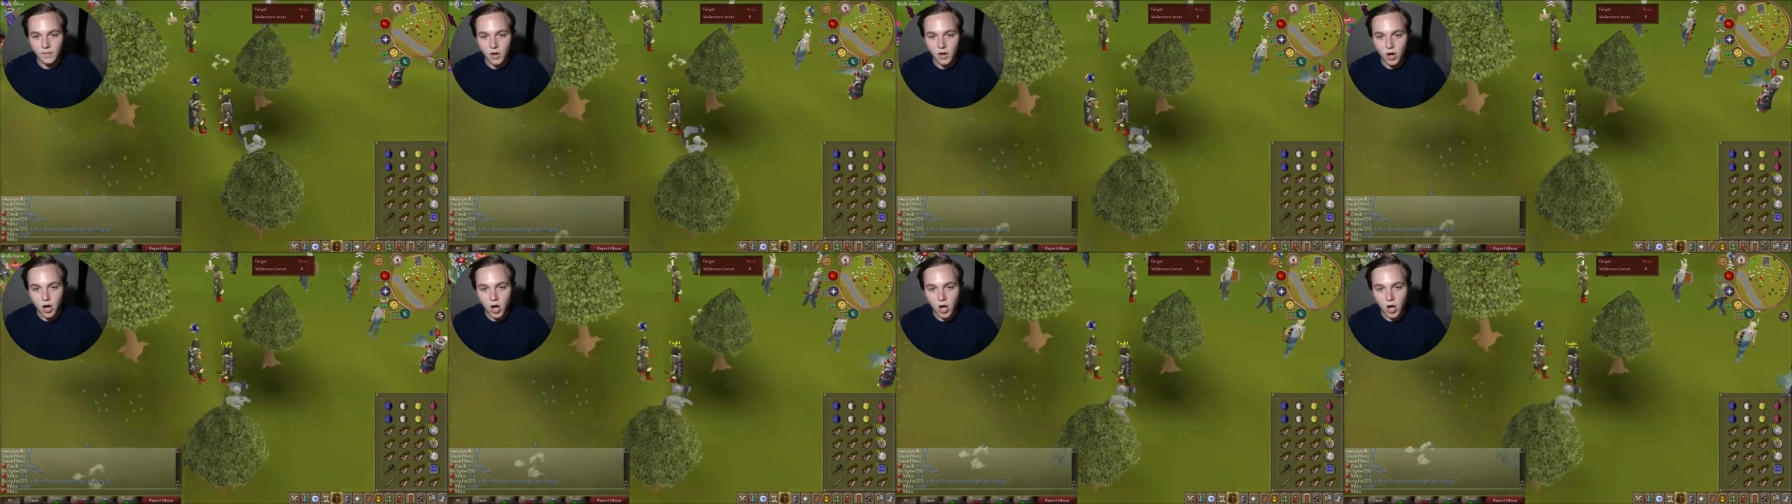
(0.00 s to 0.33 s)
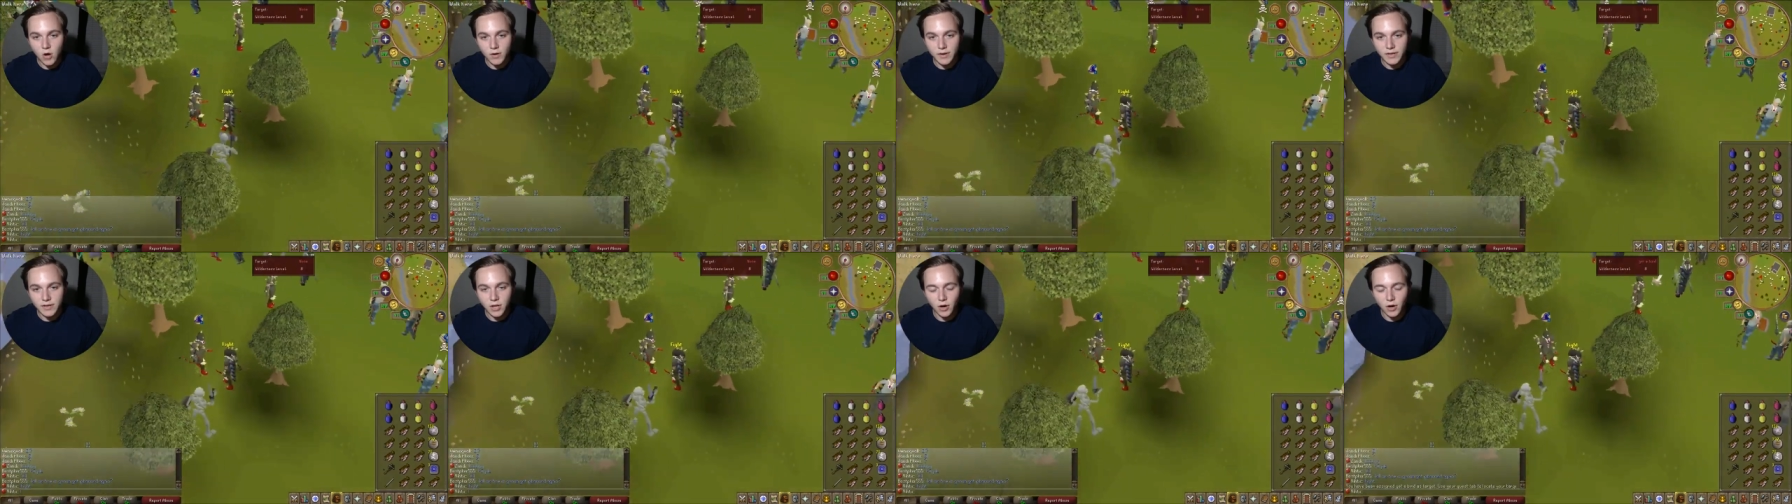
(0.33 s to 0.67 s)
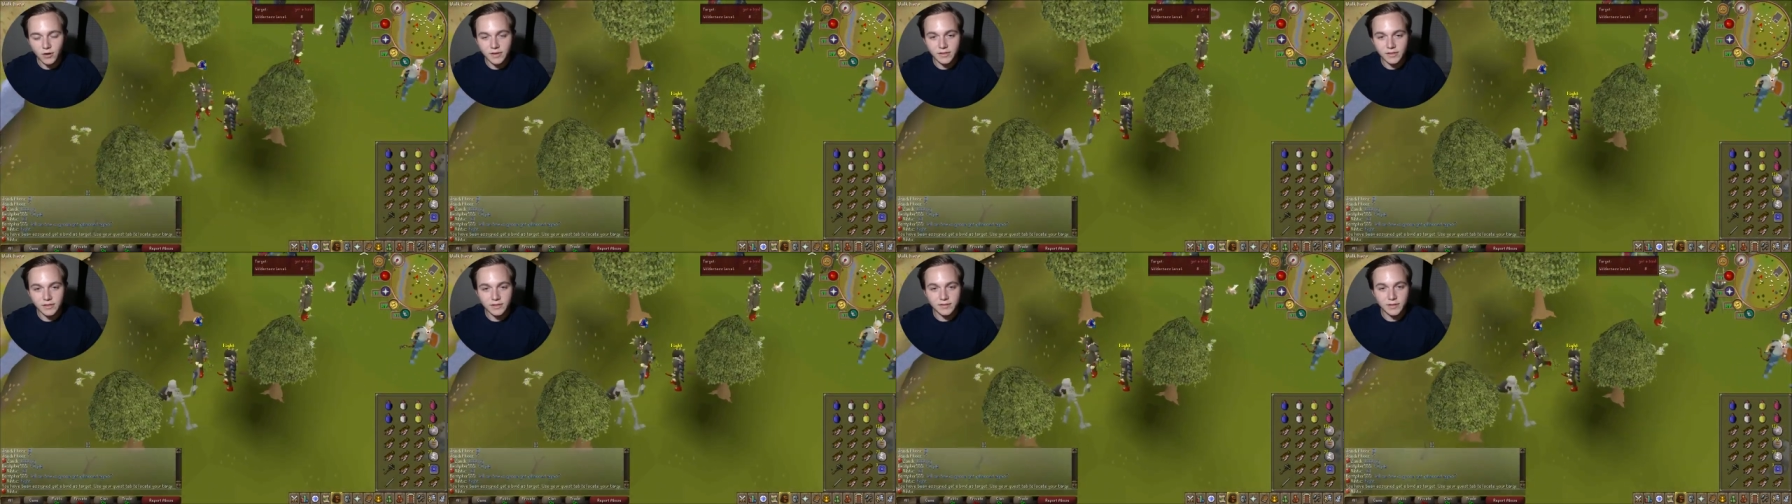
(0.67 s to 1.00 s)
Okie
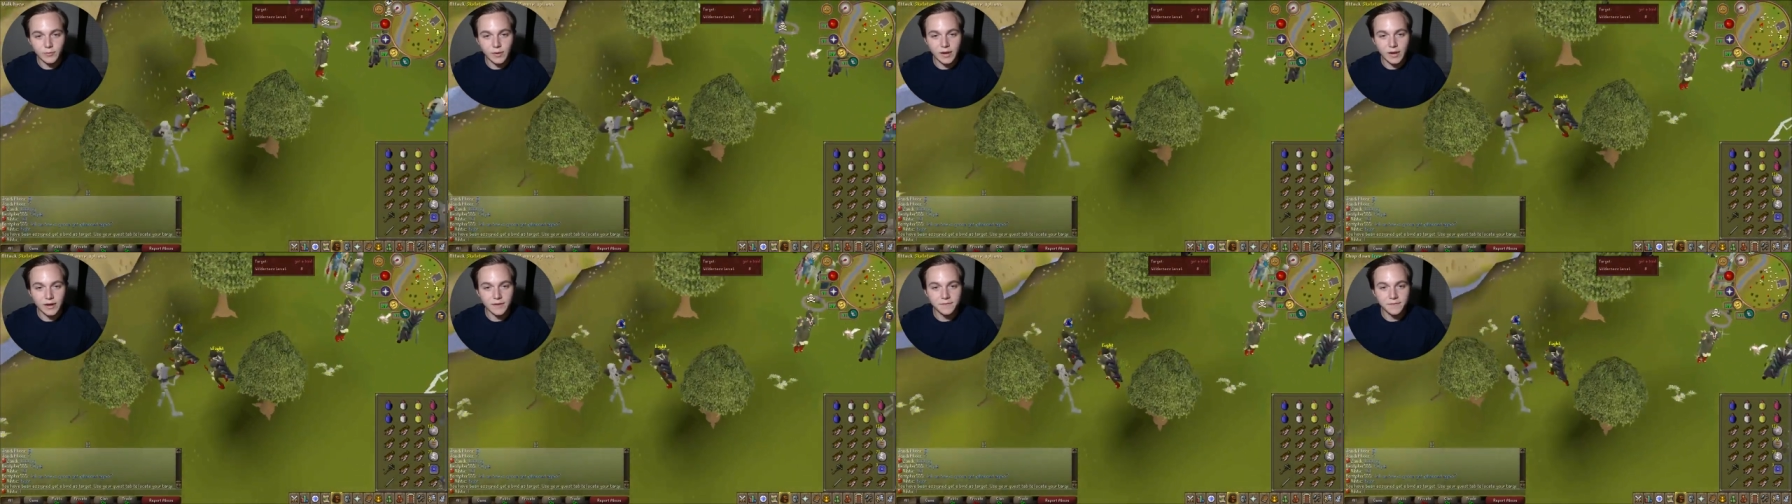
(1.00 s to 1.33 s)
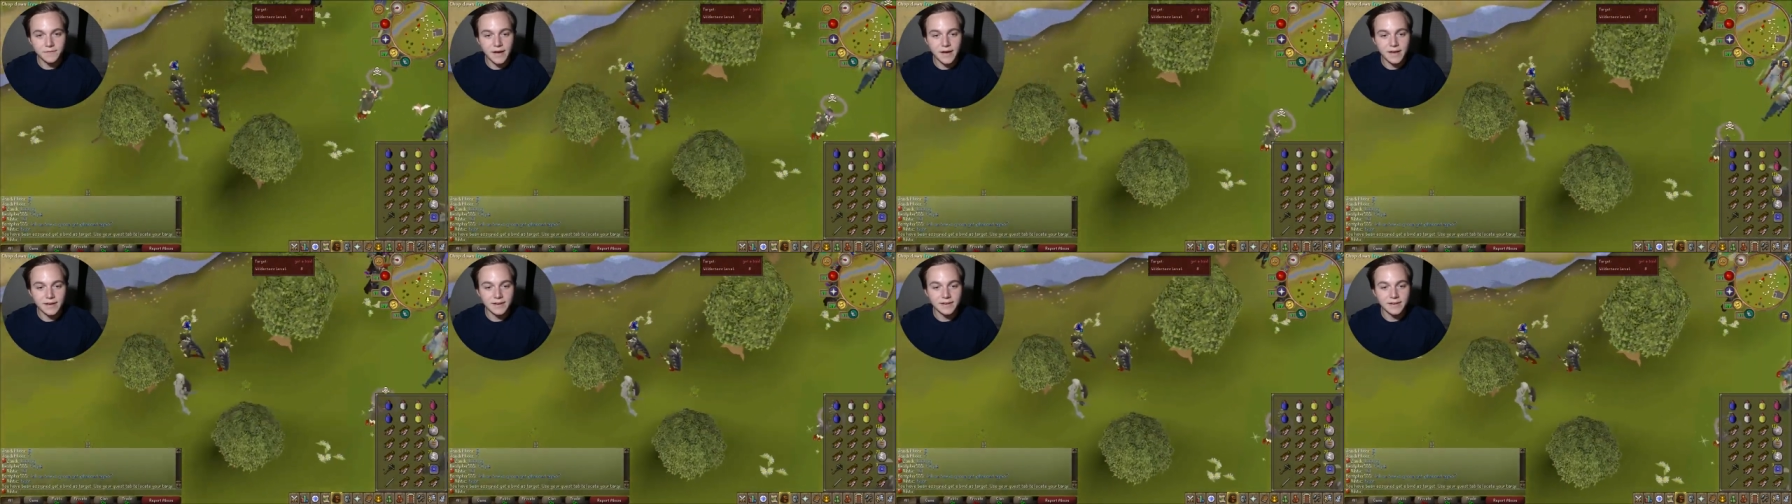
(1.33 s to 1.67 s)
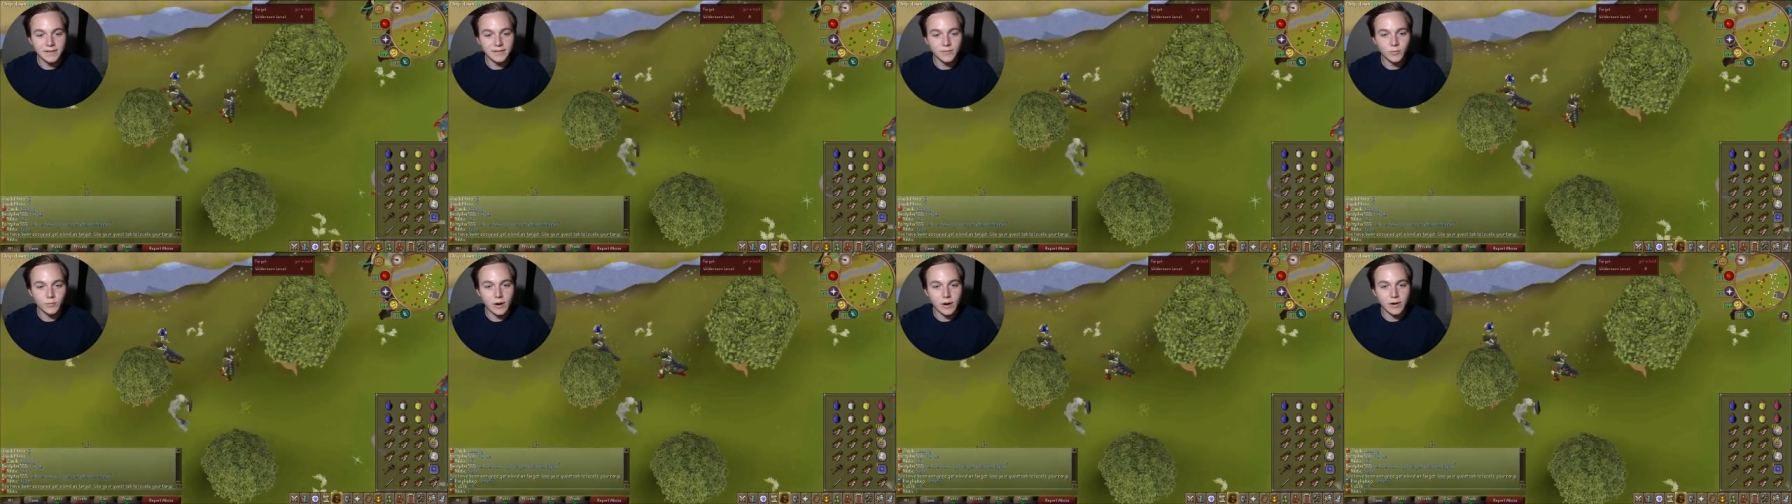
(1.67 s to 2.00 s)
dokie, looks like we got a fight, and
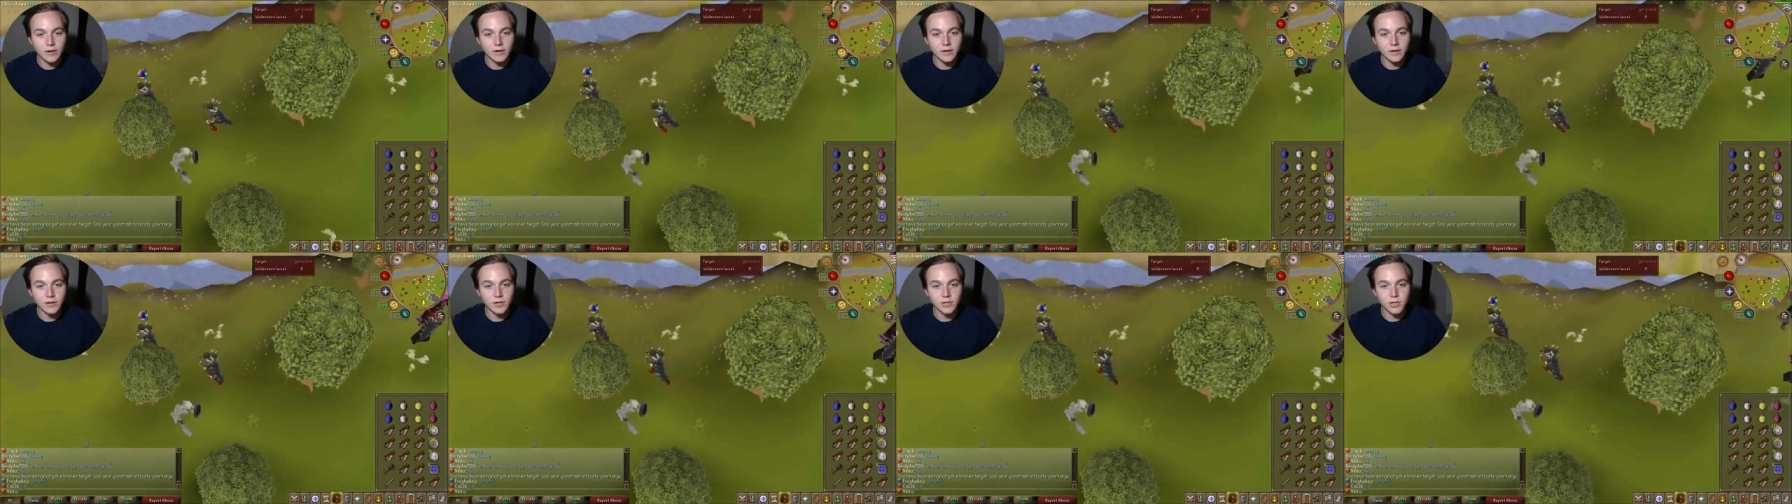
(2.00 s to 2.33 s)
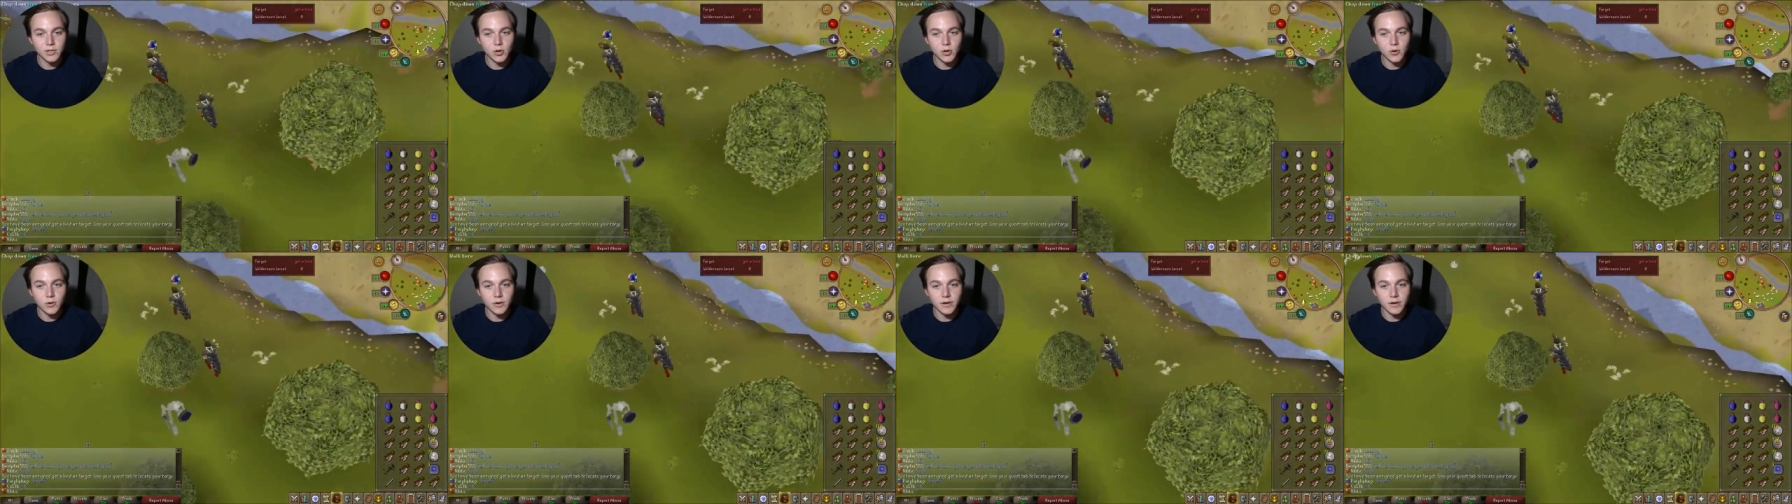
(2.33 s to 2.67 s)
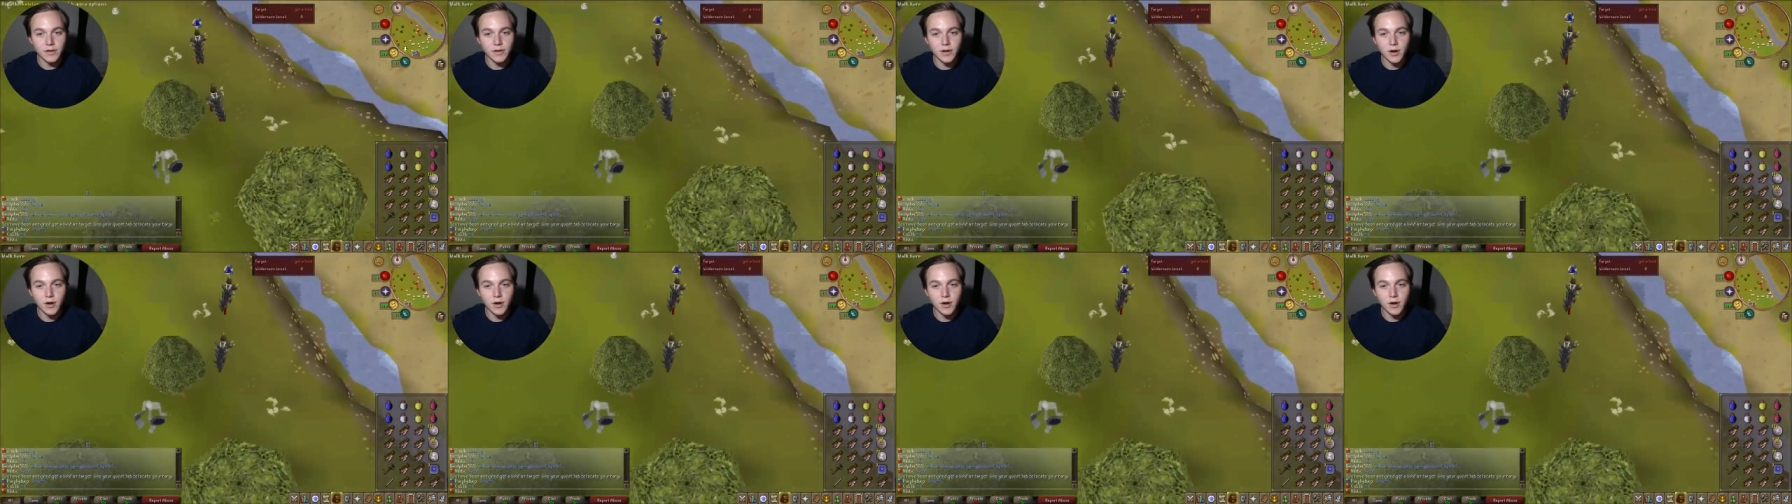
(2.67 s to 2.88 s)
he's wearing a glory.